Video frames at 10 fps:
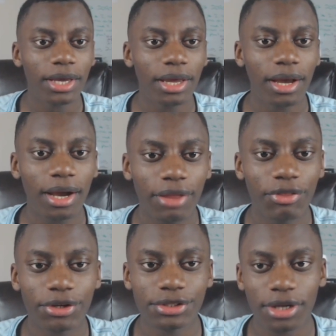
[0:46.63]

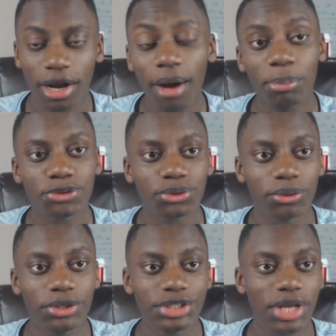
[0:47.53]
there's a couple
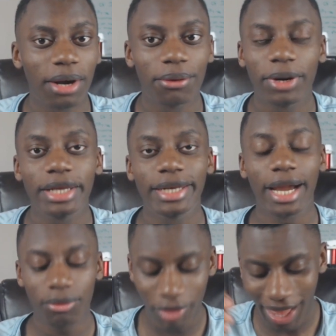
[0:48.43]
stories out right
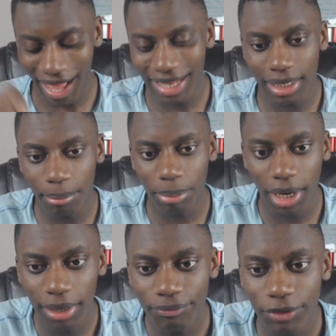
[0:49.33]
now that
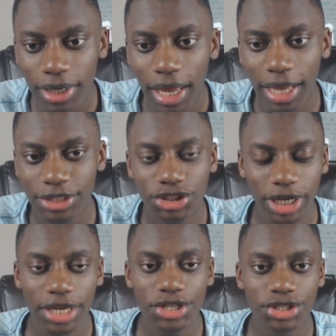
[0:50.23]
Alaba has
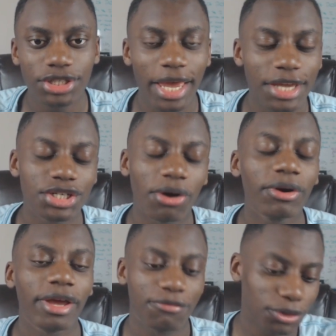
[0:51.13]
changed his agent.
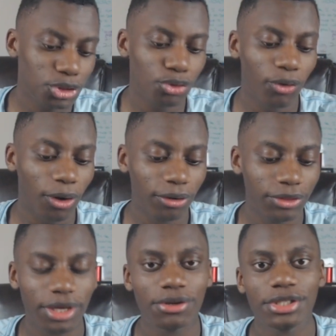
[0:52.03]
Okay, first of all,
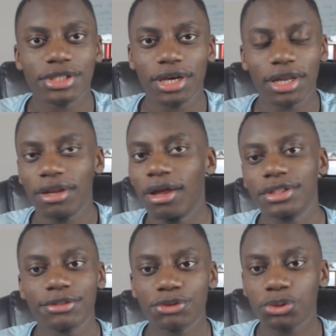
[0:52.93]
there's
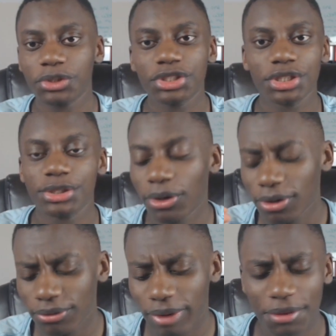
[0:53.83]
lots of sources
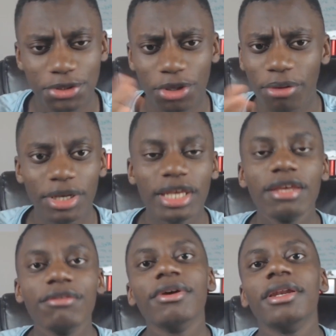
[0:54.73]
all around Germany.
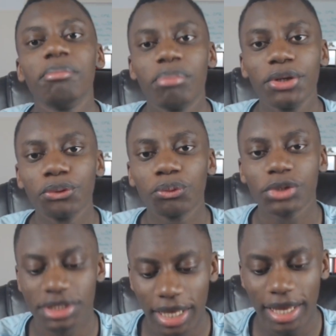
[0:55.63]
Even Bild were
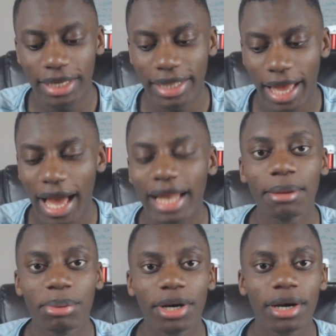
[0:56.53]
saying that
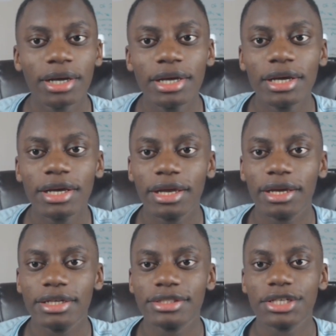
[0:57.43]
Alaba
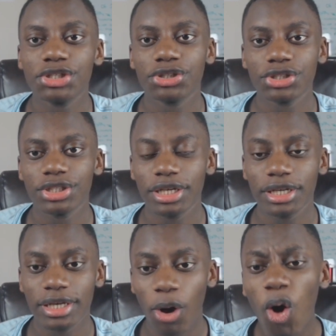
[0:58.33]
is interested
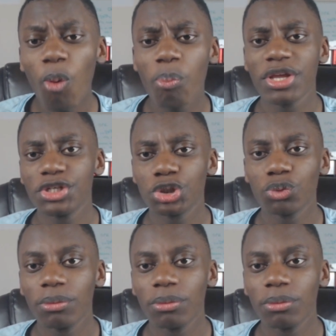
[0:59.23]
and open to a